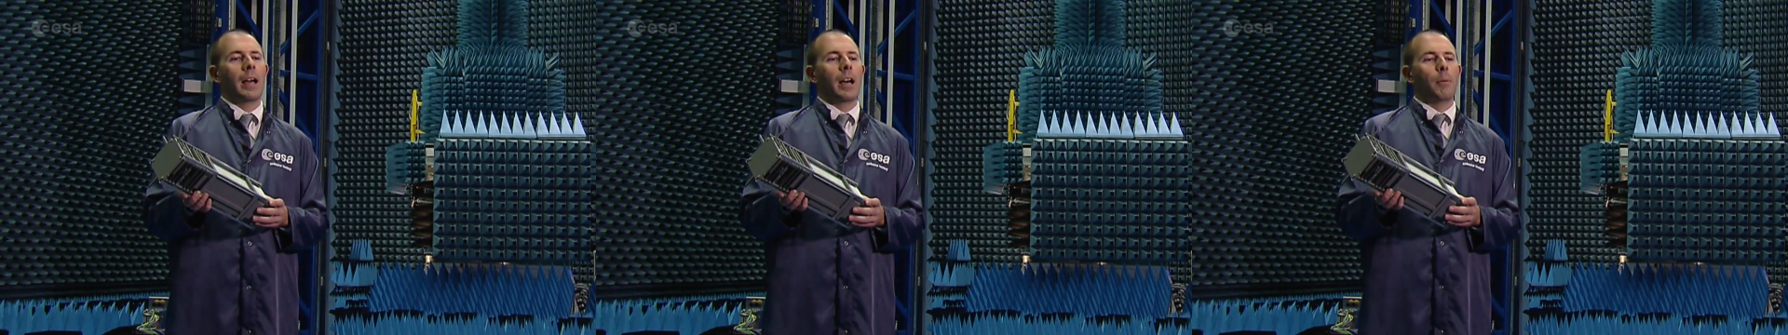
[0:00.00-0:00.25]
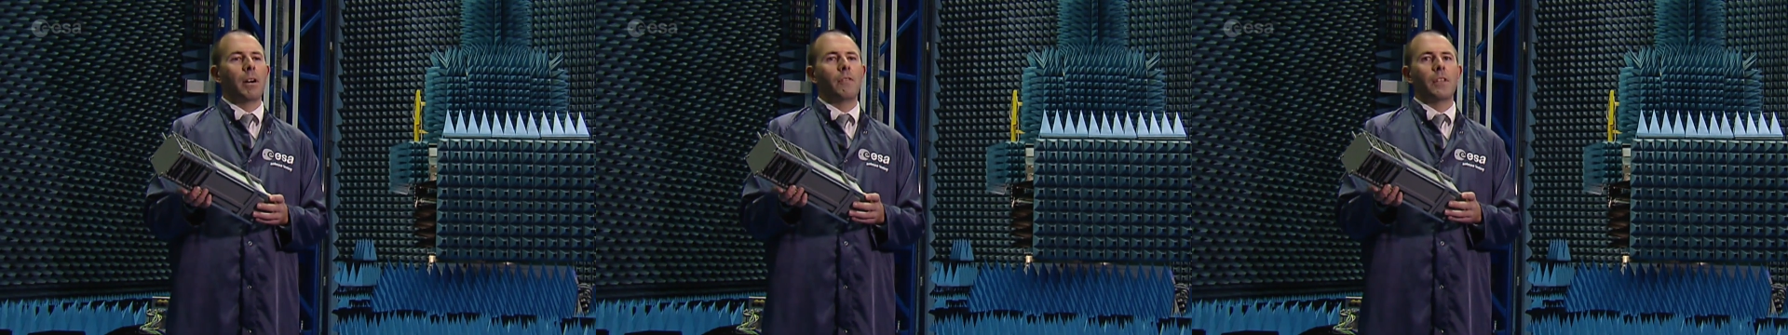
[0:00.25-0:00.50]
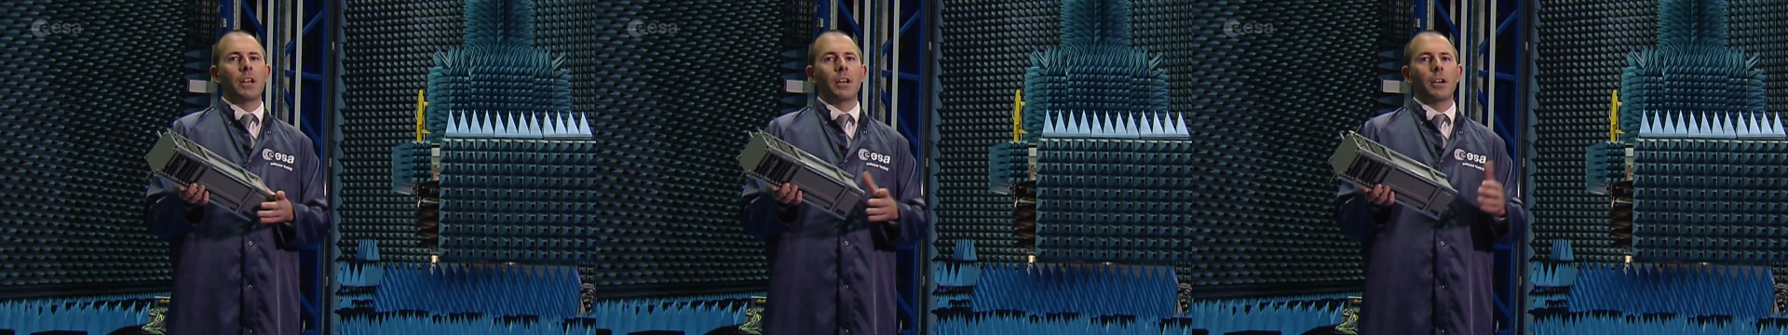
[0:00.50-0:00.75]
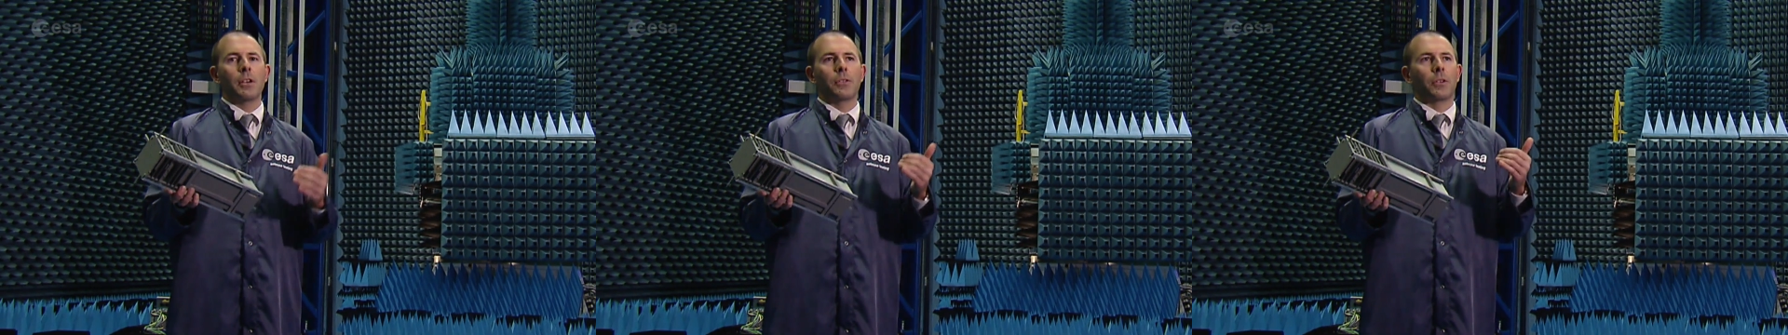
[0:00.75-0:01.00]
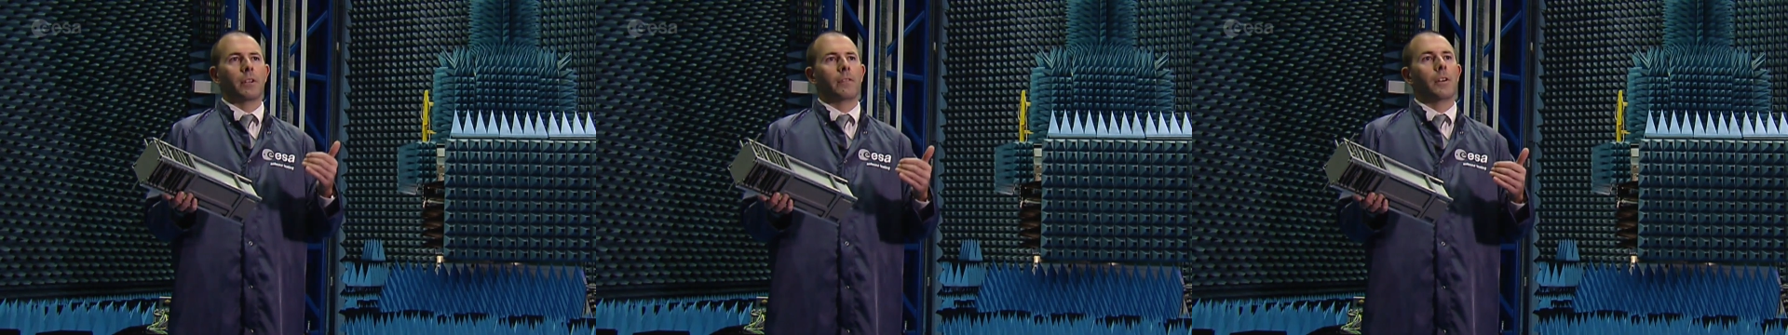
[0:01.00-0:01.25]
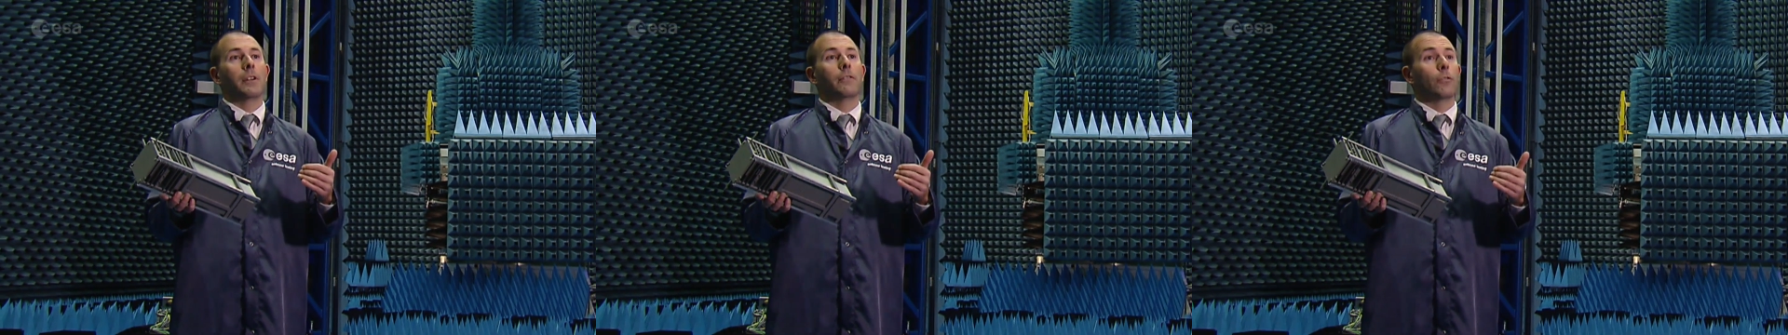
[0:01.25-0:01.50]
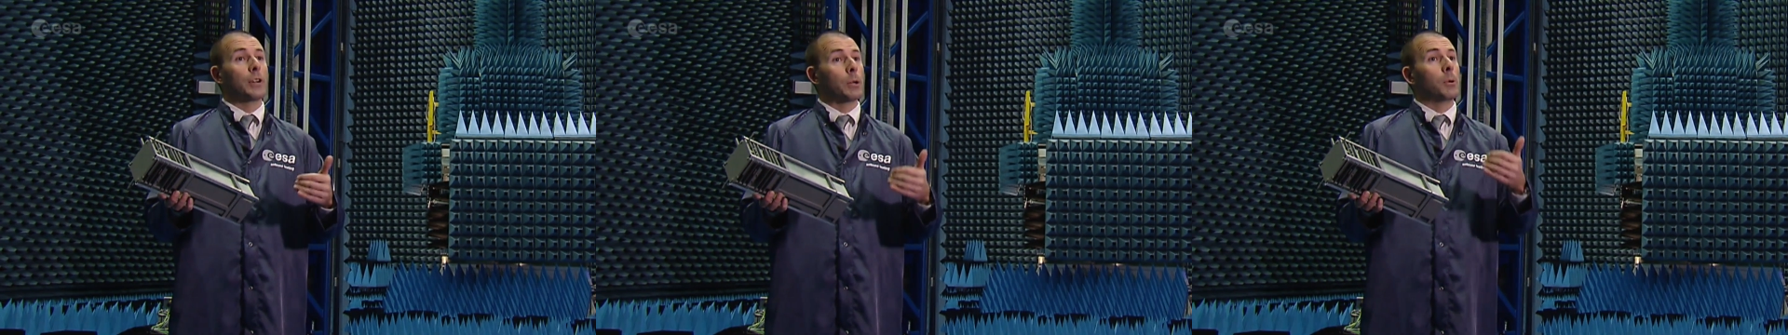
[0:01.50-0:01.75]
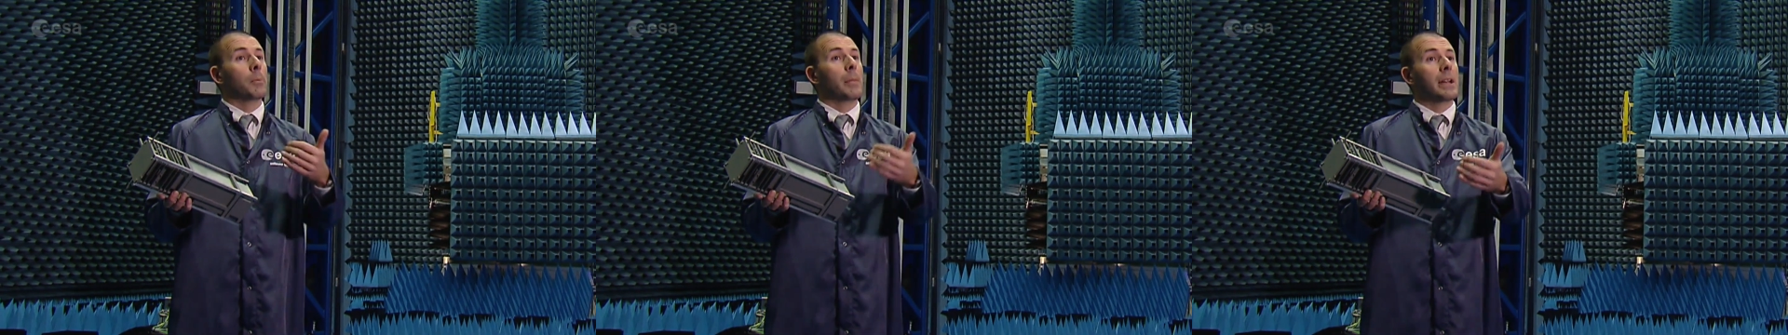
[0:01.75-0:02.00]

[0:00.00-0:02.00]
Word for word: above the Earth on a very frequent